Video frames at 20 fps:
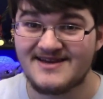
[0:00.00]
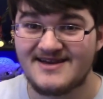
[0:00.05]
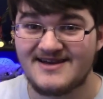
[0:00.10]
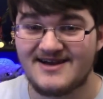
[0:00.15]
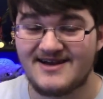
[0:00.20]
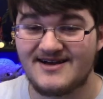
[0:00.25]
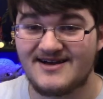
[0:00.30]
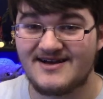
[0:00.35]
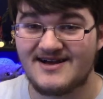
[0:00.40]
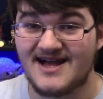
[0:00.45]

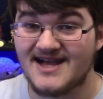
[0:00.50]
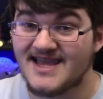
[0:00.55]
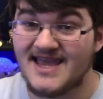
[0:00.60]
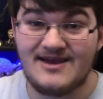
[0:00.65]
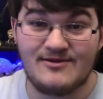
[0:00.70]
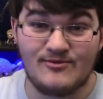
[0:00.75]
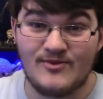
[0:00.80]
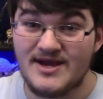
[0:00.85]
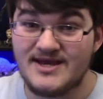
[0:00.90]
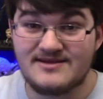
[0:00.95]
I can't
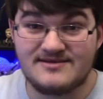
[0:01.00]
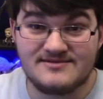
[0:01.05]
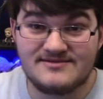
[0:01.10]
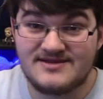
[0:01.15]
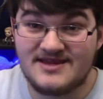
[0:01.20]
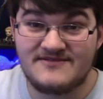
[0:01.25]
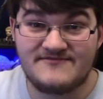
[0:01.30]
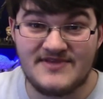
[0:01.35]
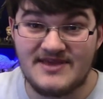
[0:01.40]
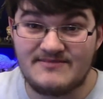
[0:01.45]
wait to,
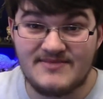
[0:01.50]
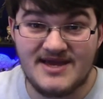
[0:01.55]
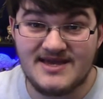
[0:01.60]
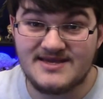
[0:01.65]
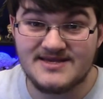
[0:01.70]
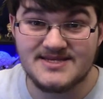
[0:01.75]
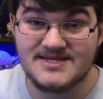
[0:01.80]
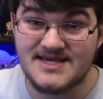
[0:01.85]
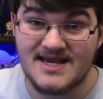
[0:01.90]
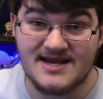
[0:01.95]
if they make a
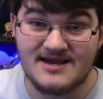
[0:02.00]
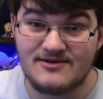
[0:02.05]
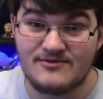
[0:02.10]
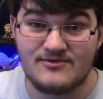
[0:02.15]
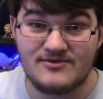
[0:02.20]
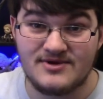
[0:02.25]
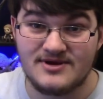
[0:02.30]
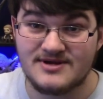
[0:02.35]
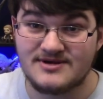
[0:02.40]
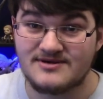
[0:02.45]
second one